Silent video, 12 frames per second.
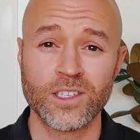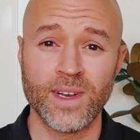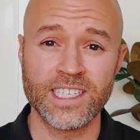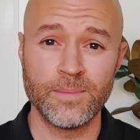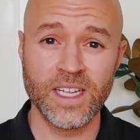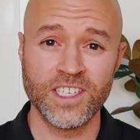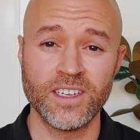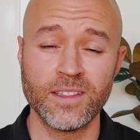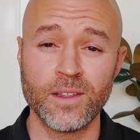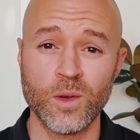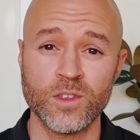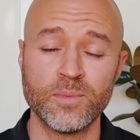So as I
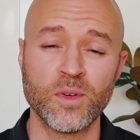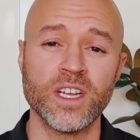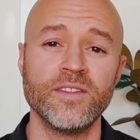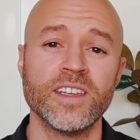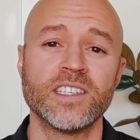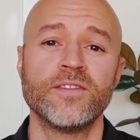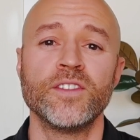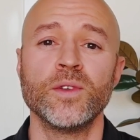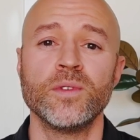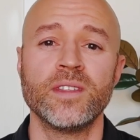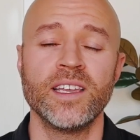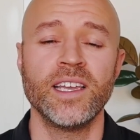mentioned, those previous few
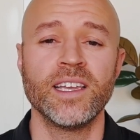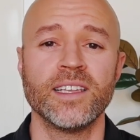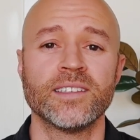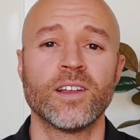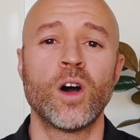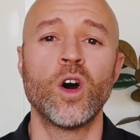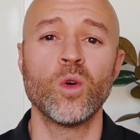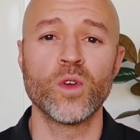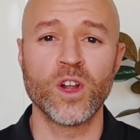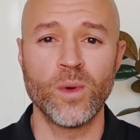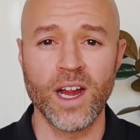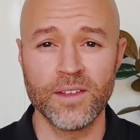things all
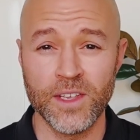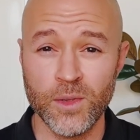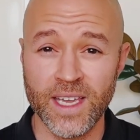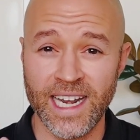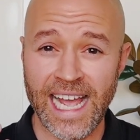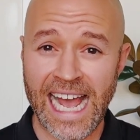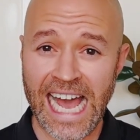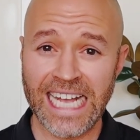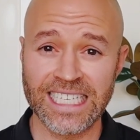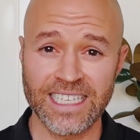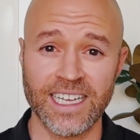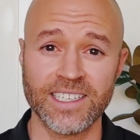require that you get
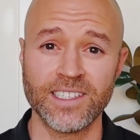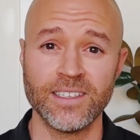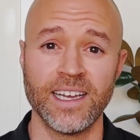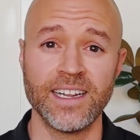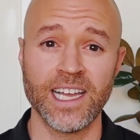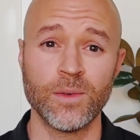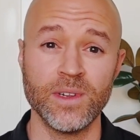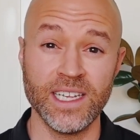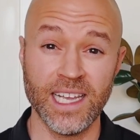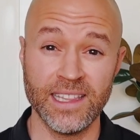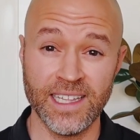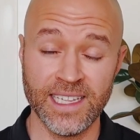access to that
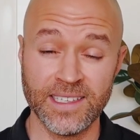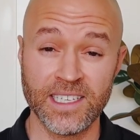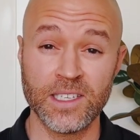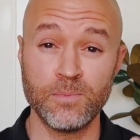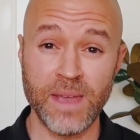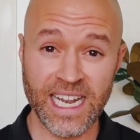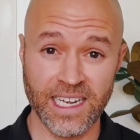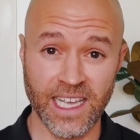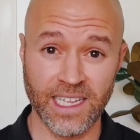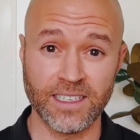equity and then spend it.